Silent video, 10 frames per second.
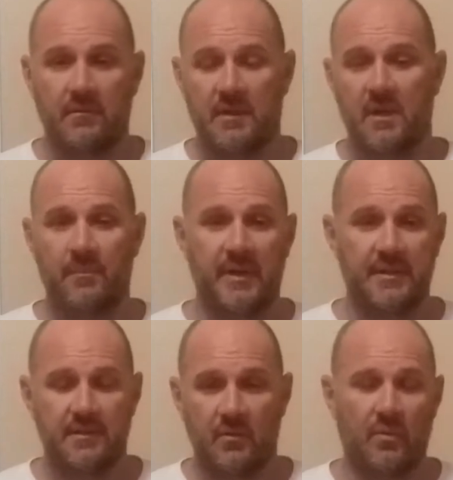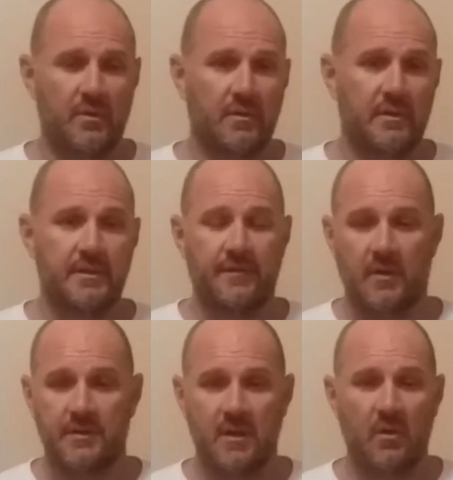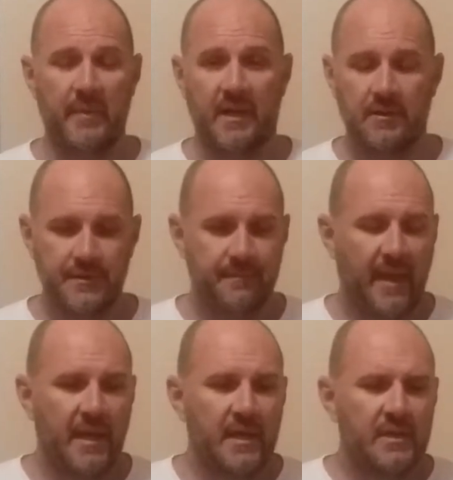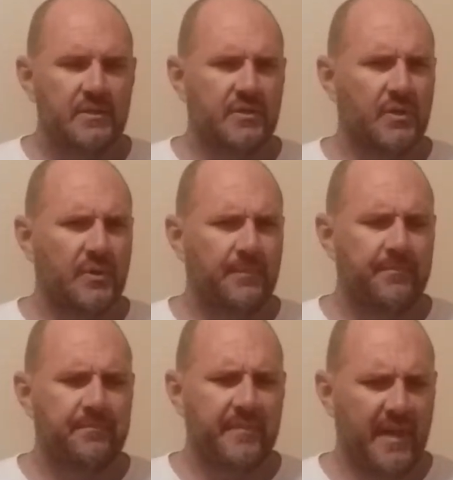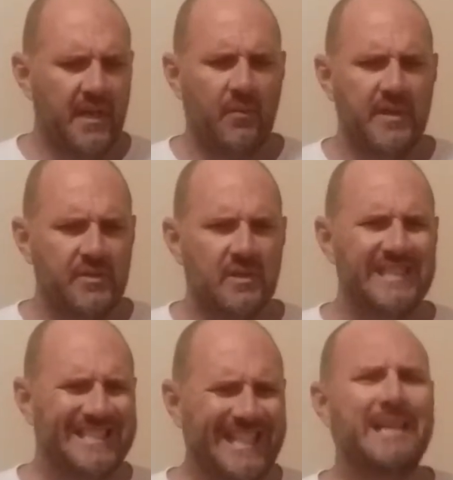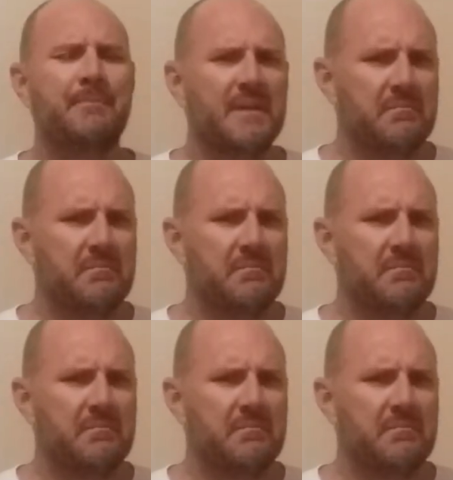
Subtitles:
companies in the world as far as automakers. So anyway, so let's keep in